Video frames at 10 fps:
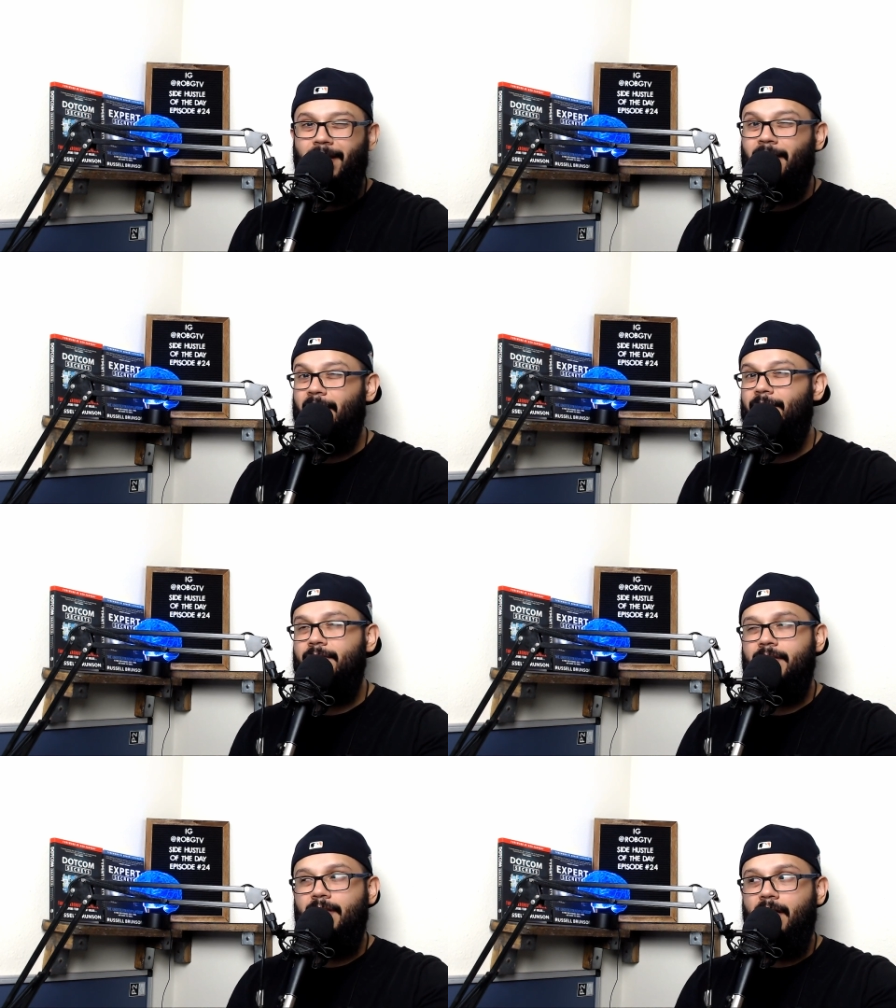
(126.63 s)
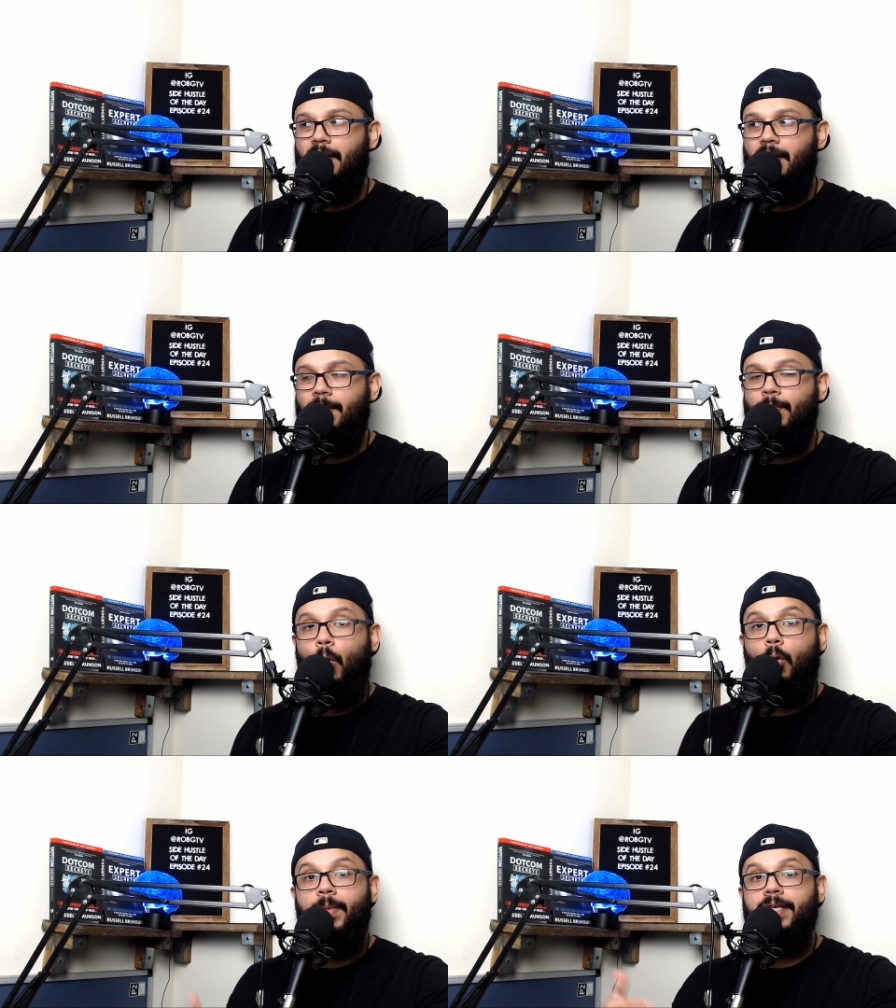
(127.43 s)
and I left a
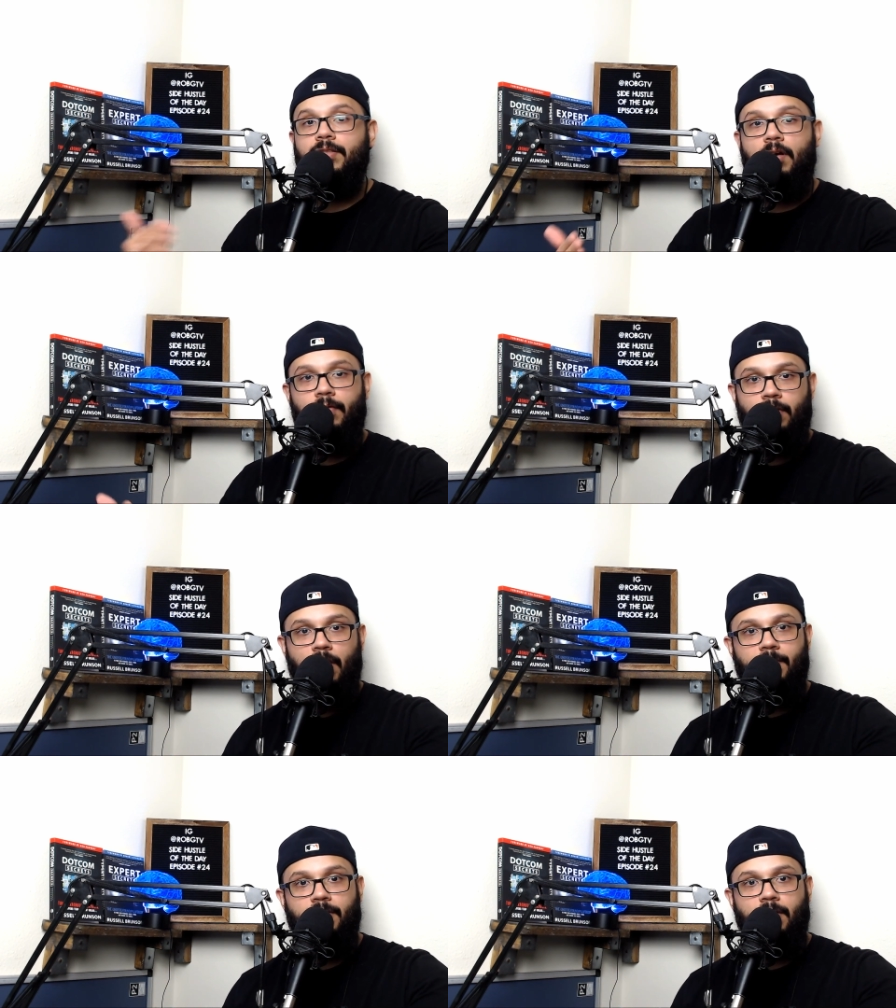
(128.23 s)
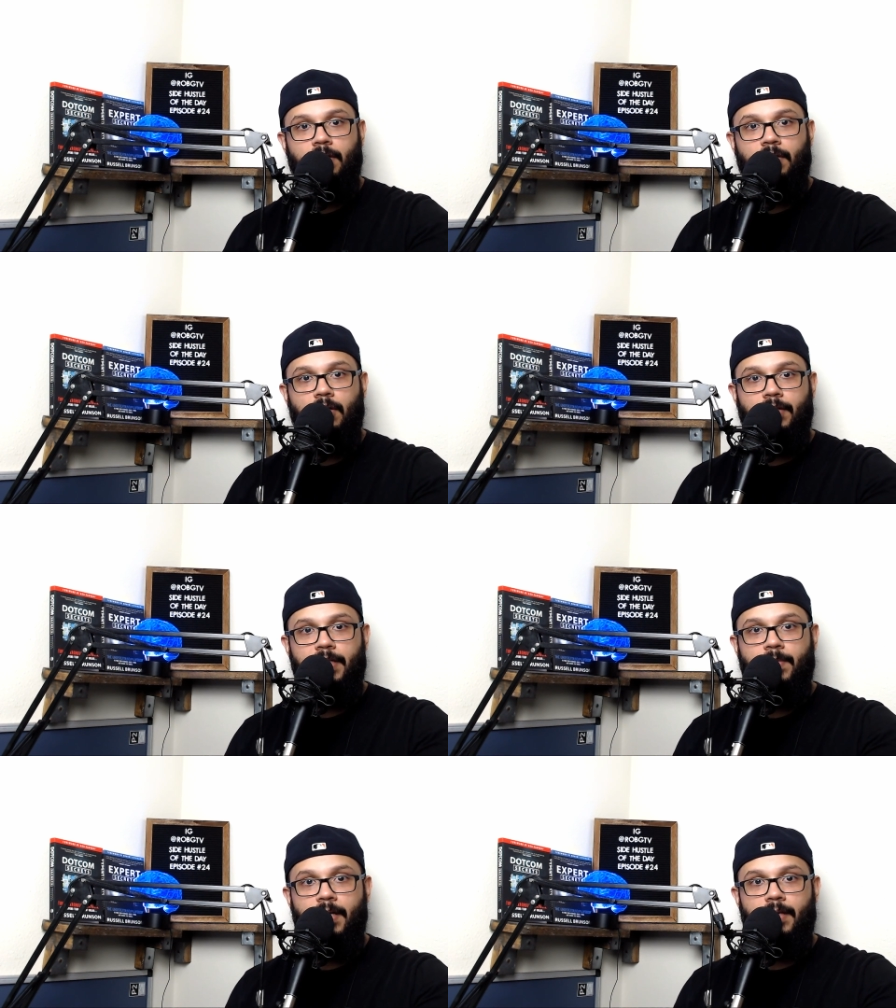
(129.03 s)
or best offer option on
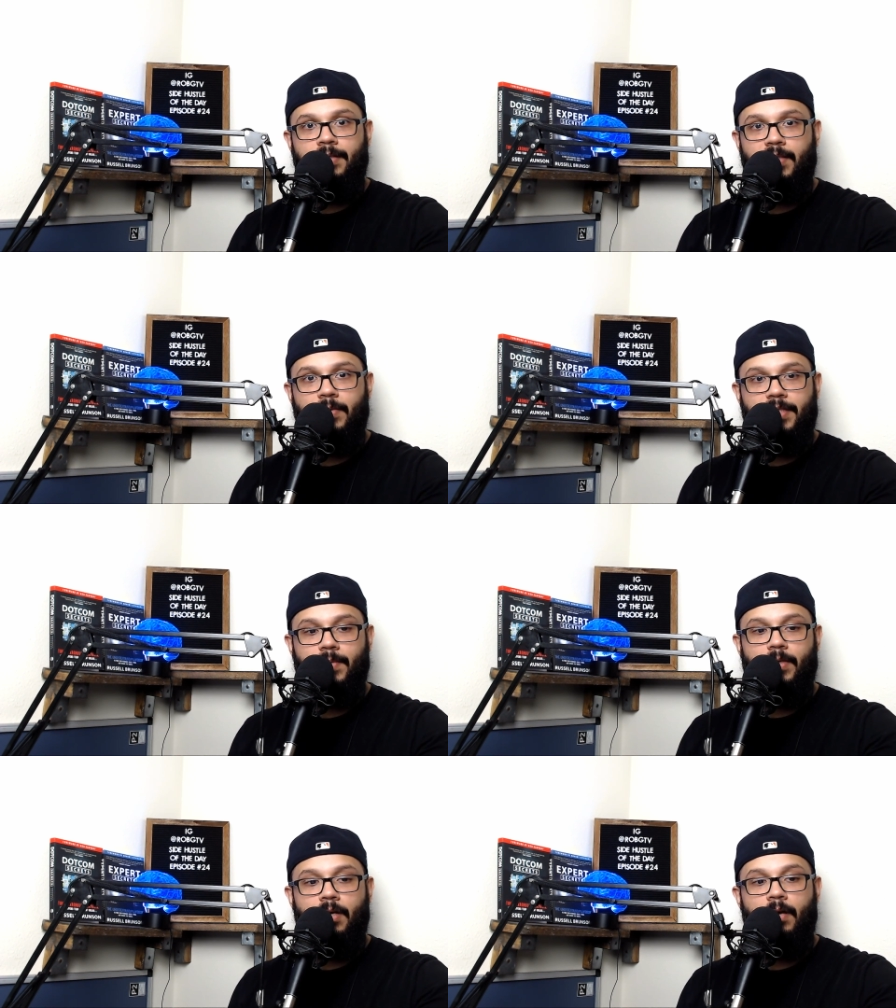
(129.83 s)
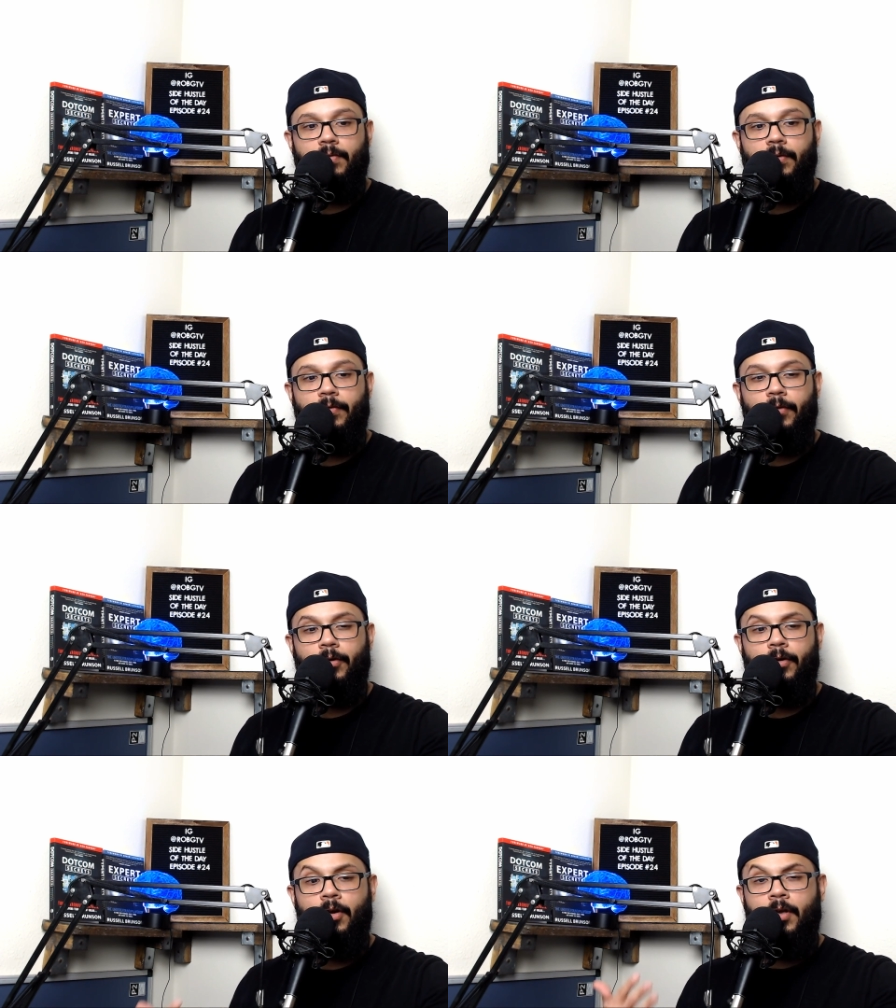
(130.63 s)
eBay, and someone sent me an offer
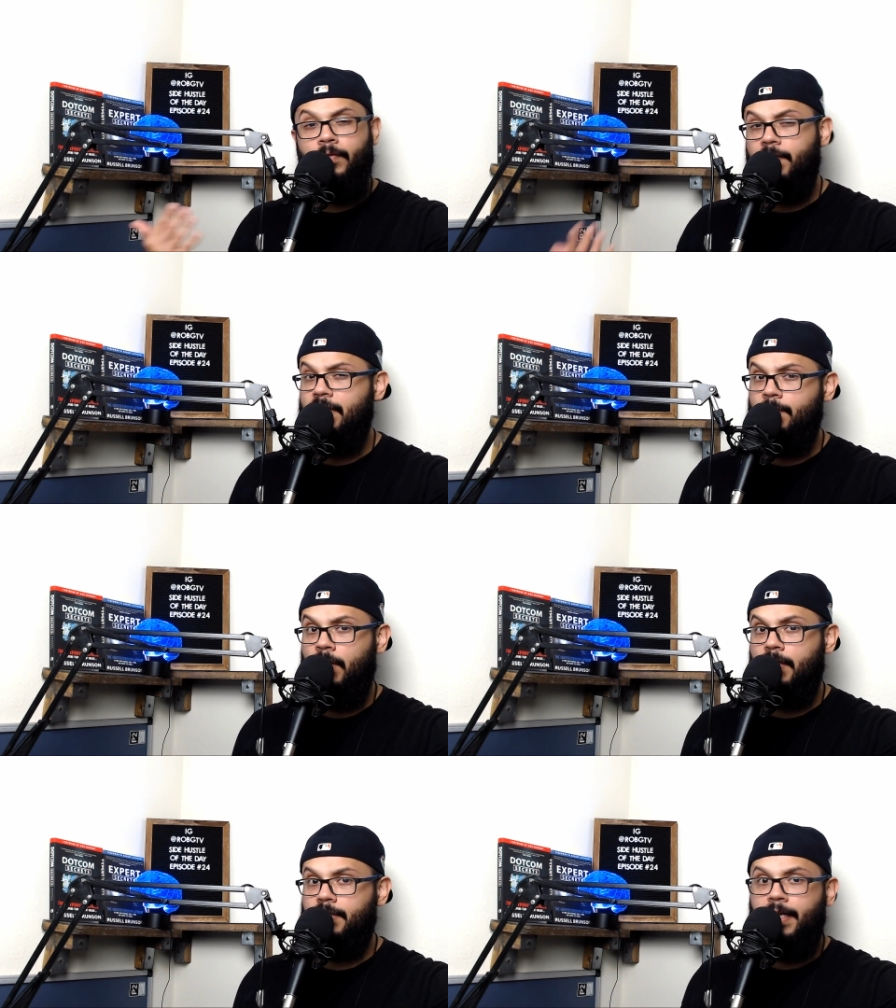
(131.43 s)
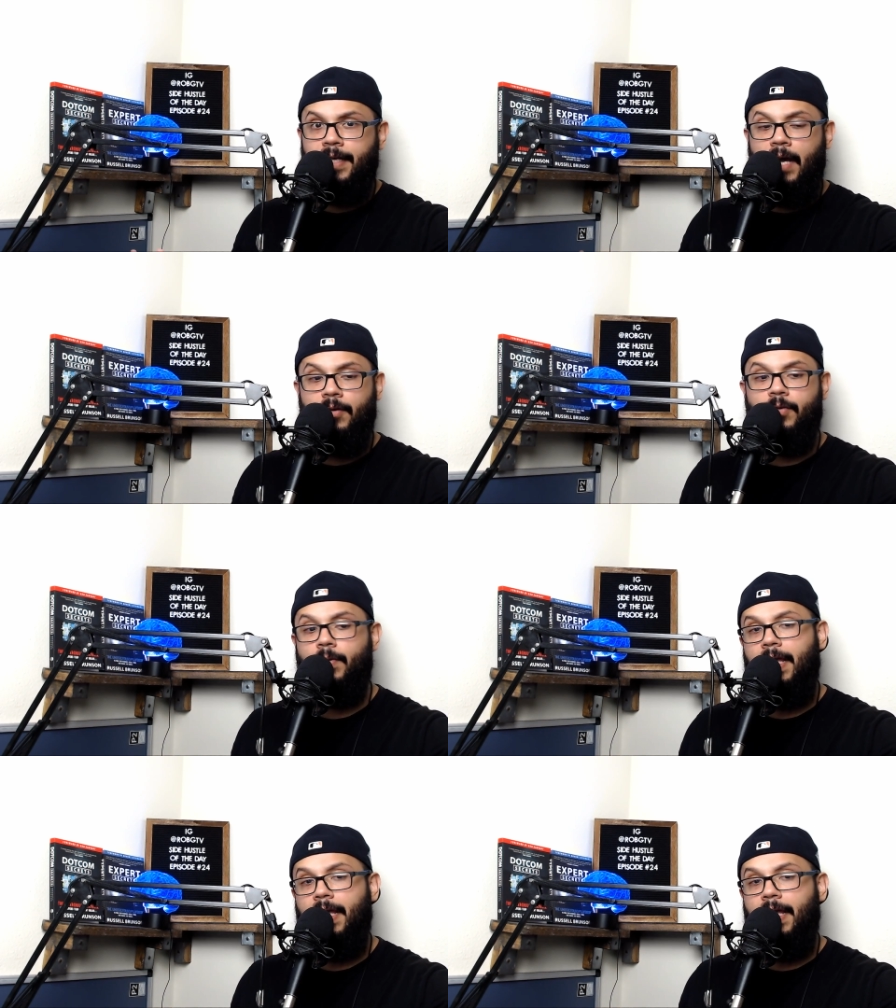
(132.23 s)
for $15, and I countered with